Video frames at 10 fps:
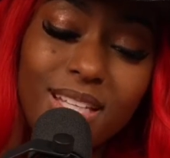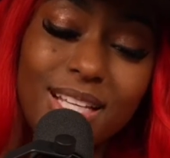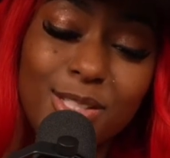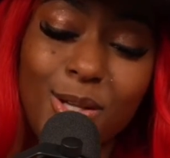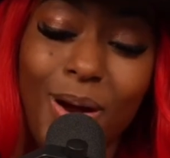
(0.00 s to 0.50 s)

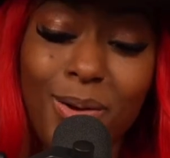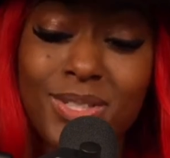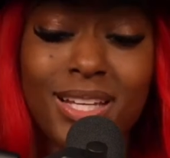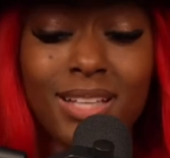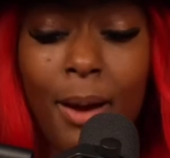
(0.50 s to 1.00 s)
so I was
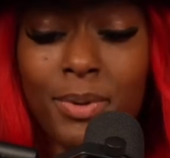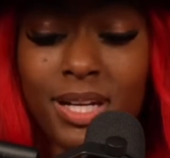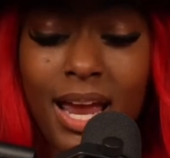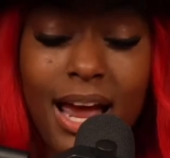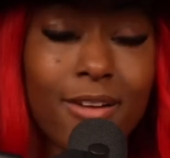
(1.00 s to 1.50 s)
like, I'm
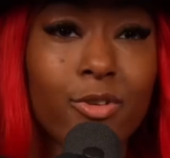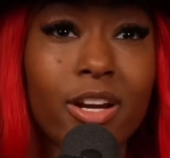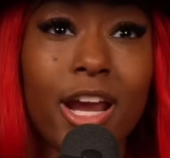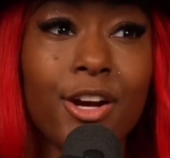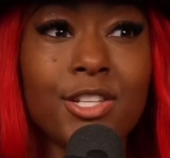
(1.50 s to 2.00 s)
gonna have red
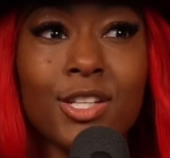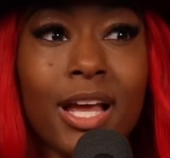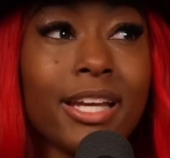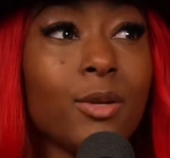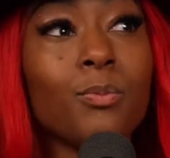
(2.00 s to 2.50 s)
hair until I
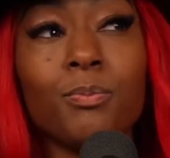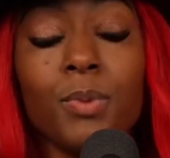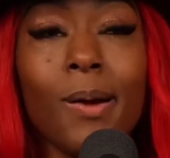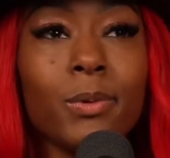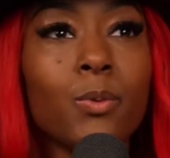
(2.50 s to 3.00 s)
can
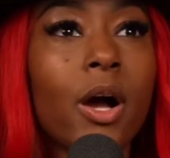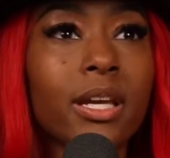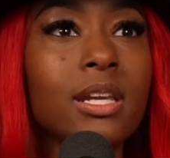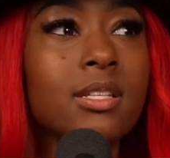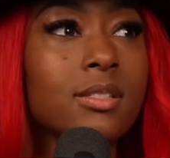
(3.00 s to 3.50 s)
probably walk
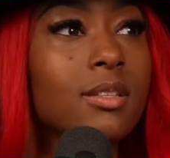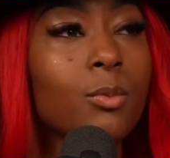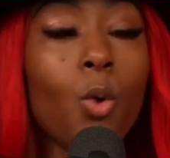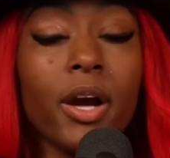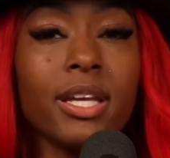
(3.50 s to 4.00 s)

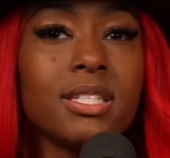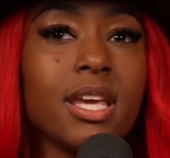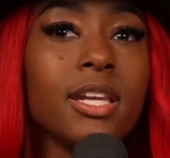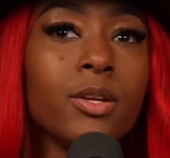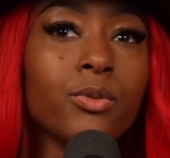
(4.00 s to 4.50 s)
into
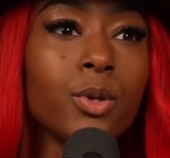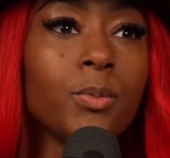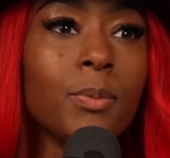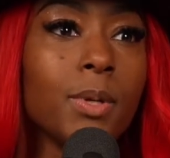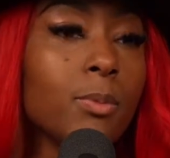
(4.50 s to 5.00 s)
any room
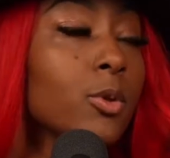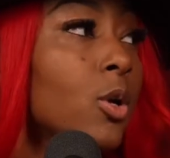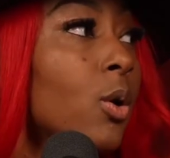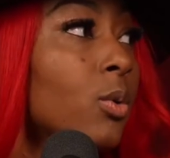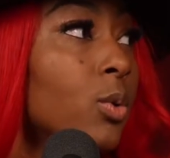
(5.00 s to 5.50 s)
and people
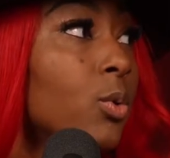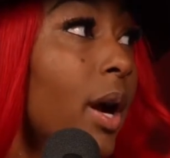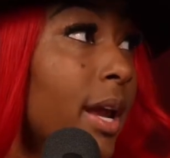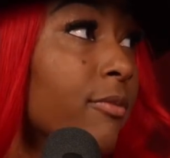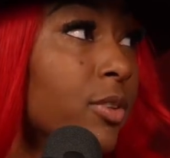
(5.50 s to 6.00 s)
know who I
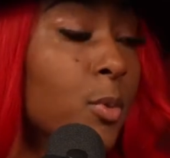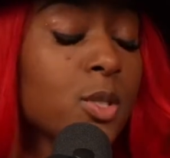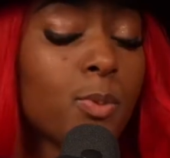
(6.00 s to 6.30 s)
am for the most